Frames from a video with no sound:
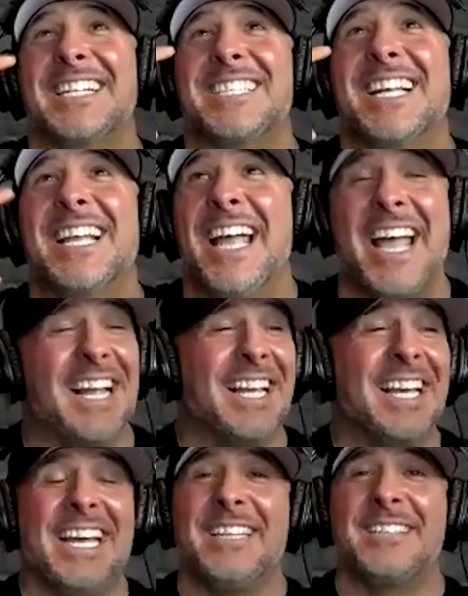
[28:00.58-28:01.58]
it, hey,
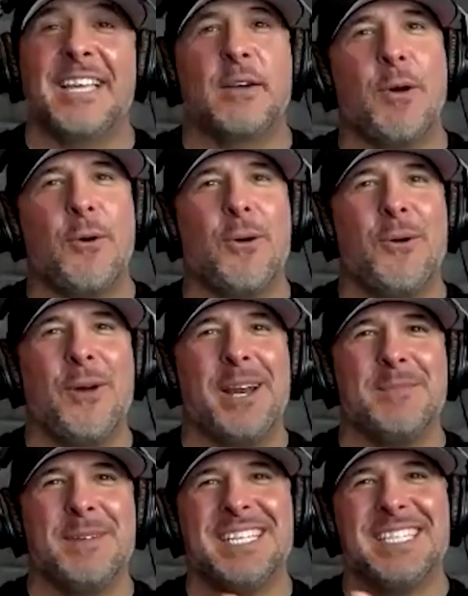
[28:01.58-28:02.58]
it's like, whoa, whoa, wait a
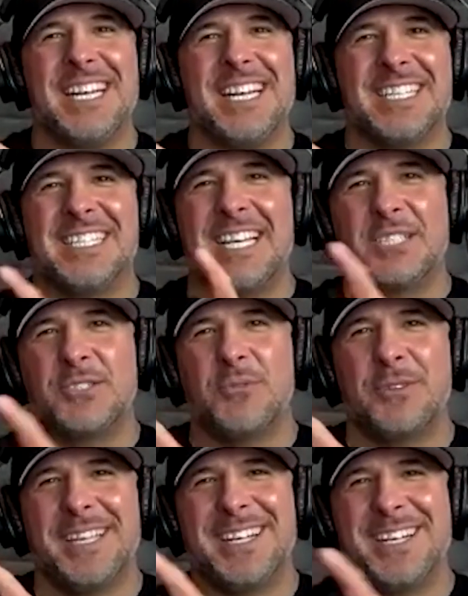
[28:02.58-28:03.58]
minute, is that a sexual
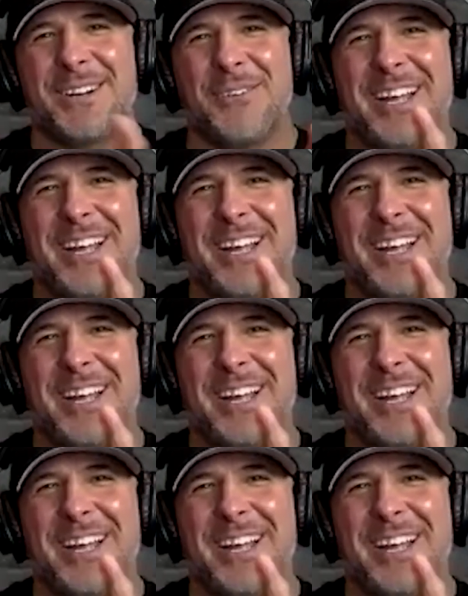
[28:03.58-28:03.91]
thing or what?